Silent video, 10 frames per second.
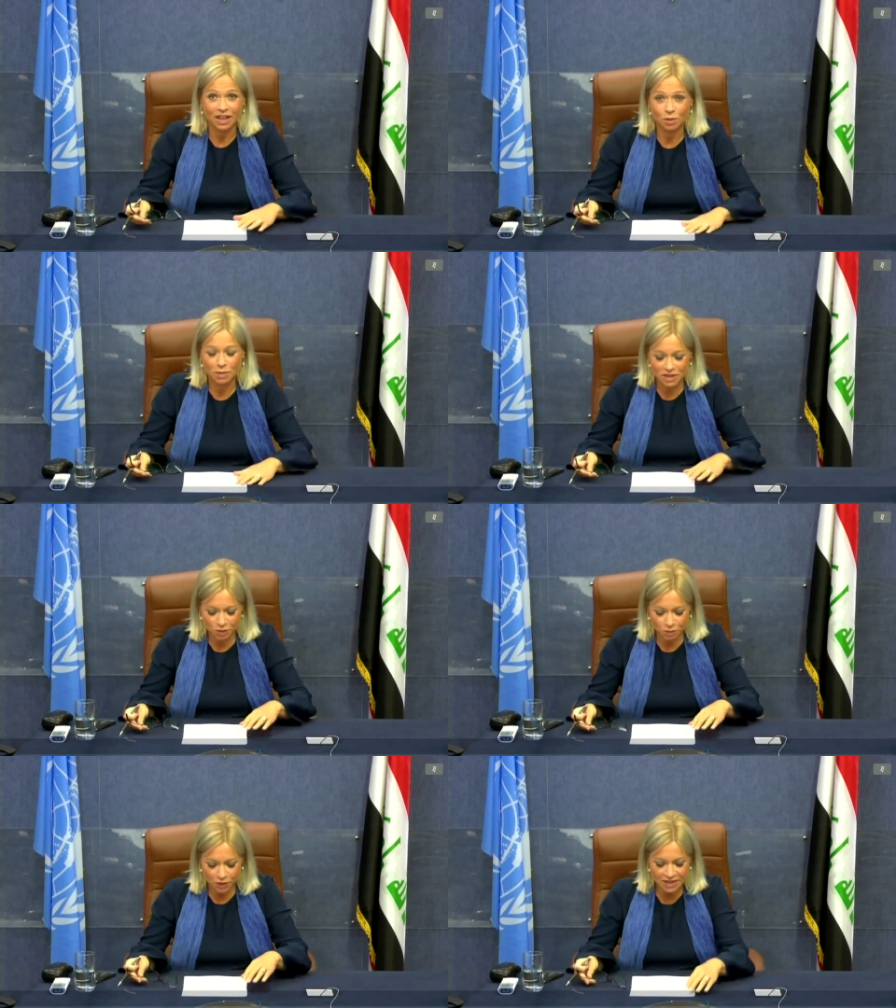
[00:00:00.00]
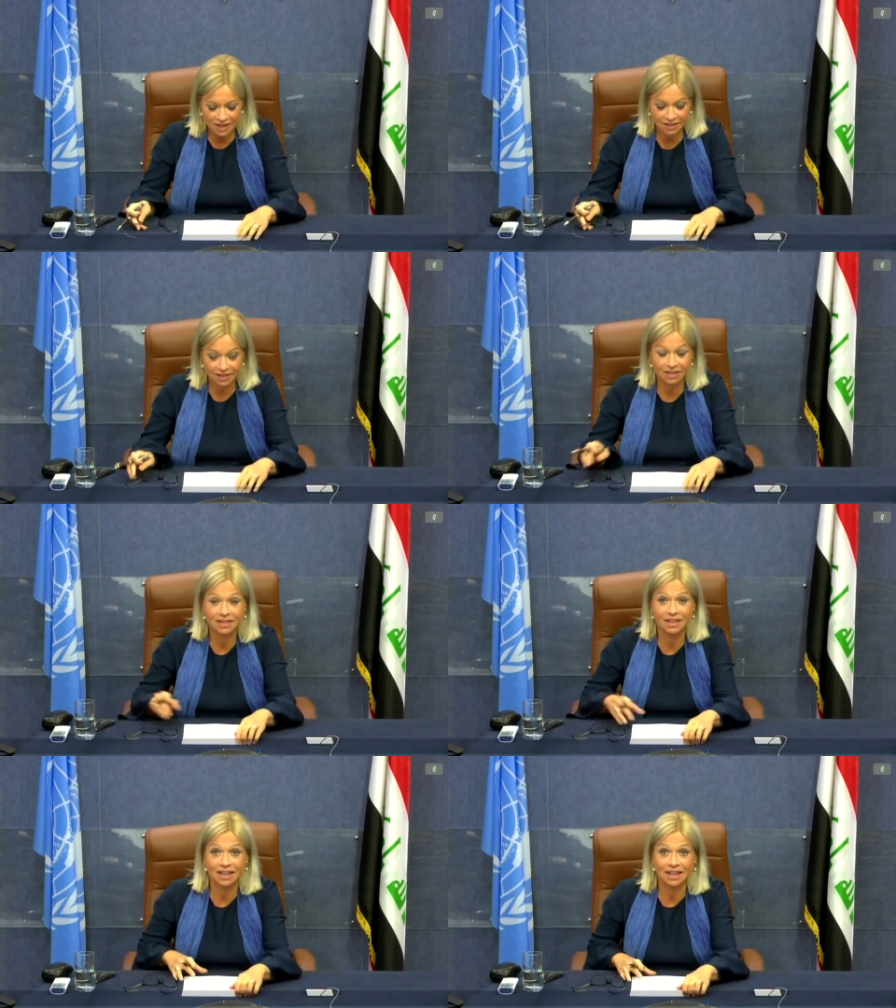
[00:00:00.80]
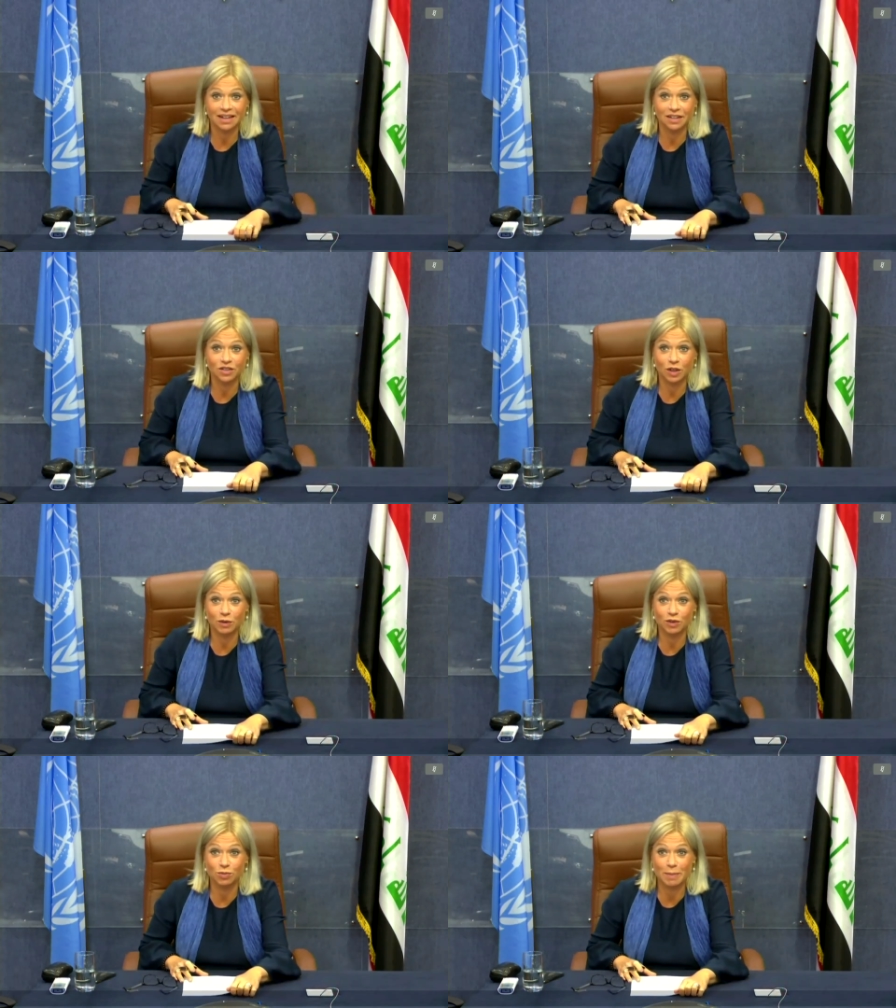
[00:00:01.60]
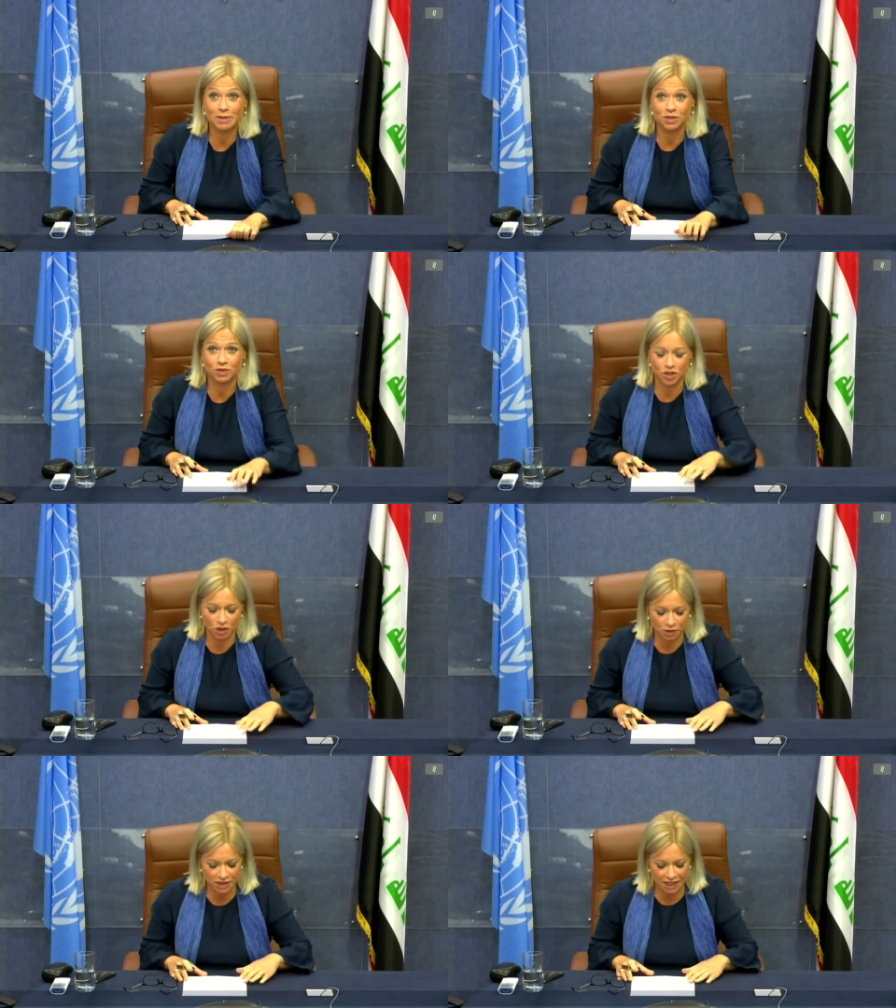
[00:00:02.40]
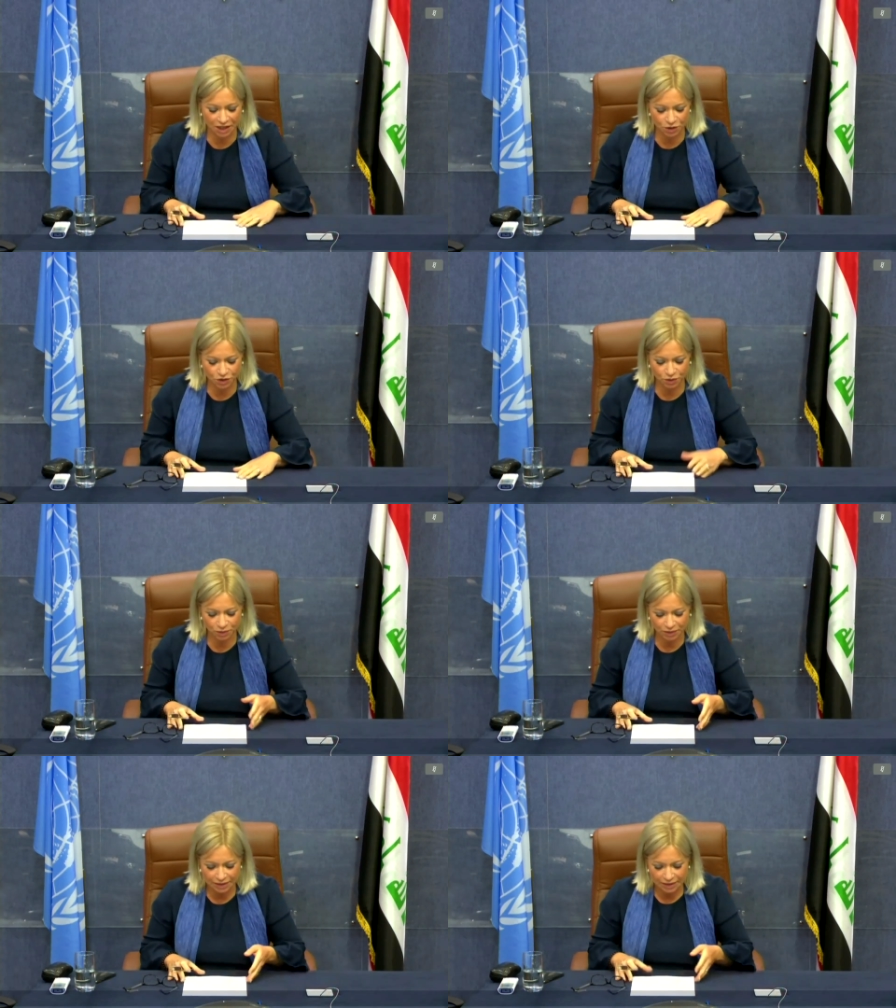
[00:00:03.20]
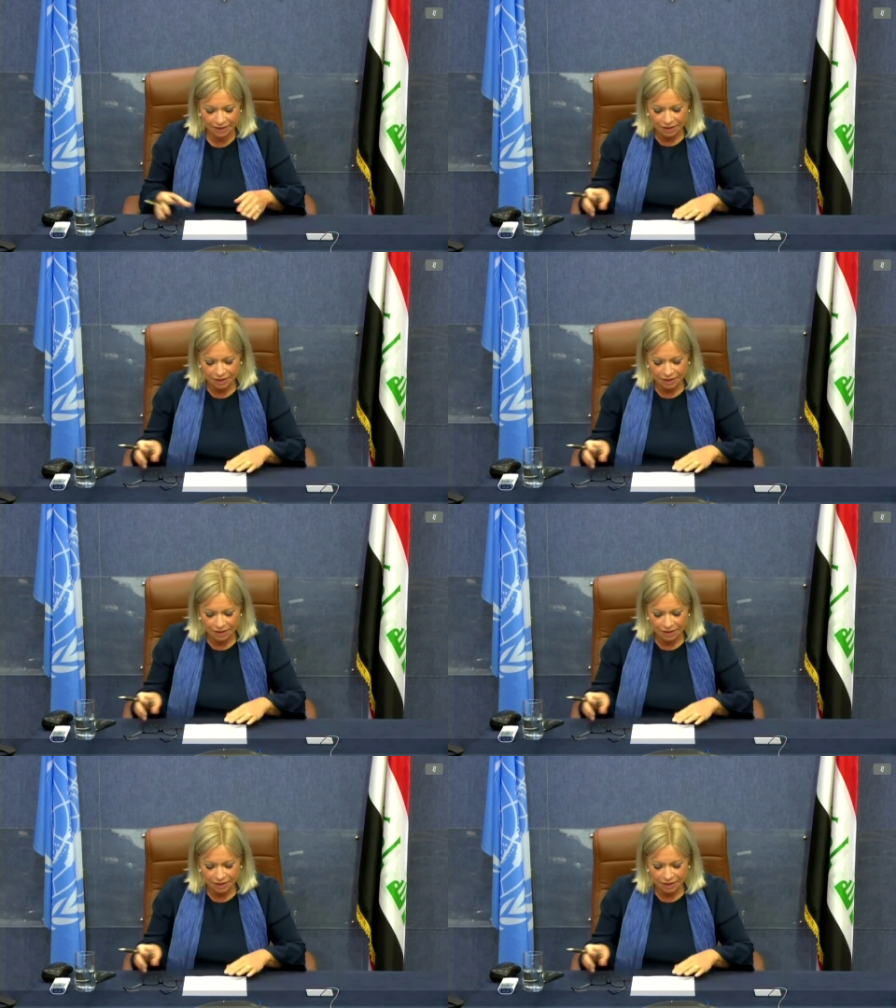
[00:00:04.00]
Thank you, Mr. President, and uh, distinguished members of the Security Council.